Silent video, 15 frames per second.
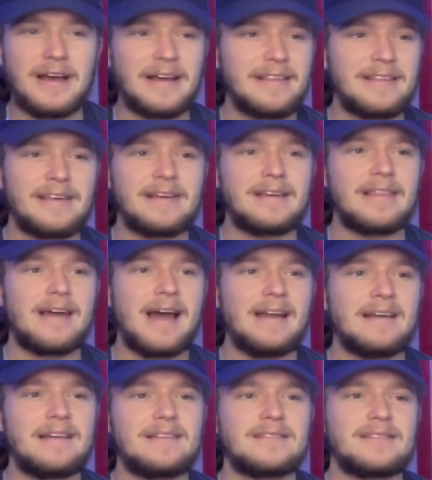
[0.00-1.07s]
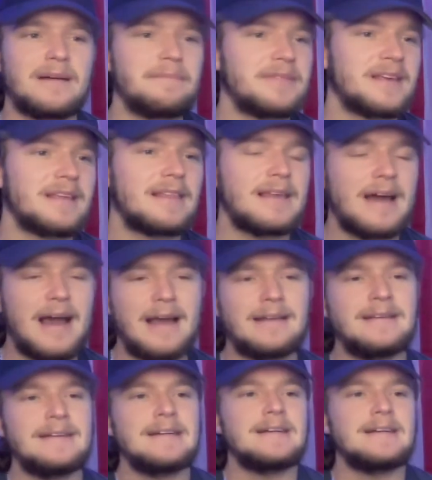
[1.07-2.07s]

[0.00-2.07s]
I think that is something that